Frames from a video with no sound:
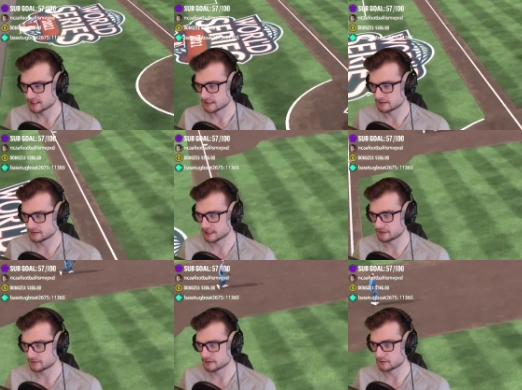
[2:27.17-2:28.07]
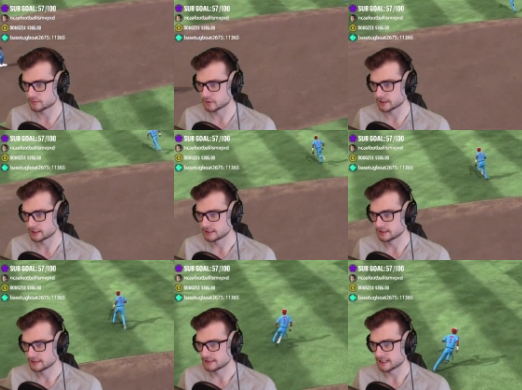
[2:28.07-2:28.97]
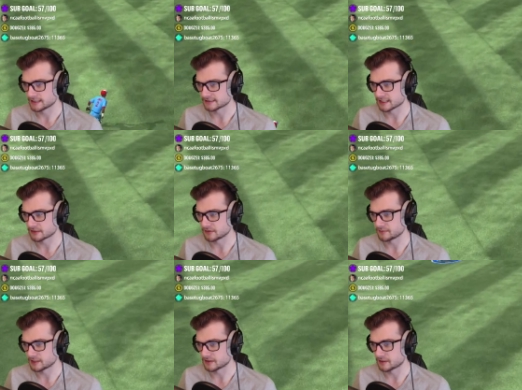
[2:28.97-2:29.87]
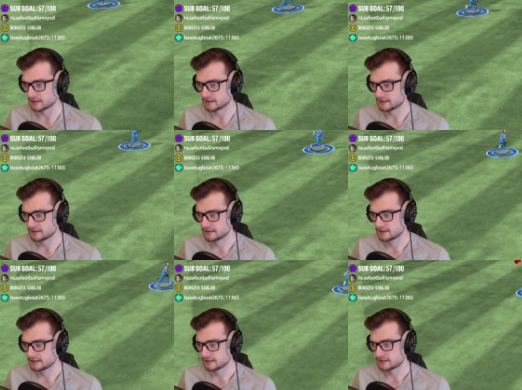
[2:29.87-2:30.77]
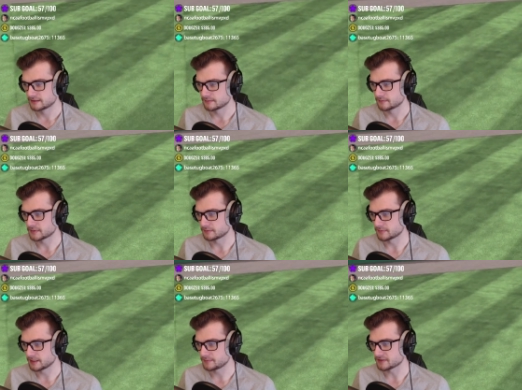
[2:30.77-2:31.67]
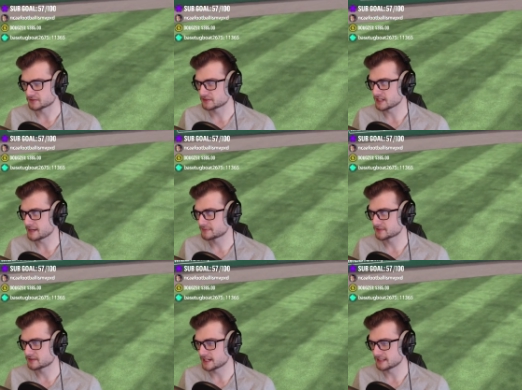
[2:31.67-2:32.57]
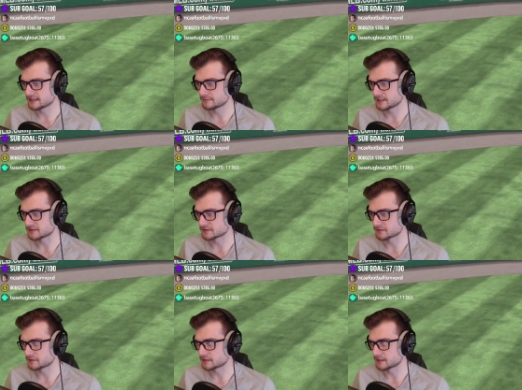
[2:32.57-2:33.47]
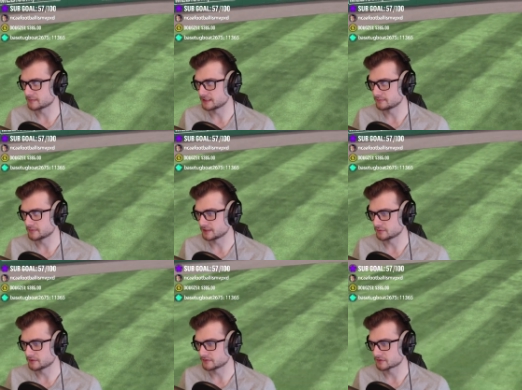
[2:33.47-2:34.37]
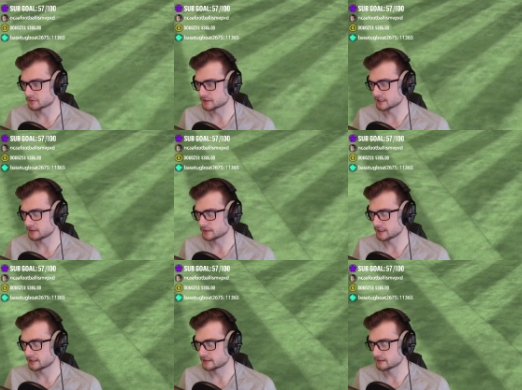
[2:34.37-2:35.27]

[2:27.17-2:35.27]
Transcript: I don't know how... Oh, boy. That is not going to be caught. But it might be stopped. Not the best throw coming in, but he would have scored anyway.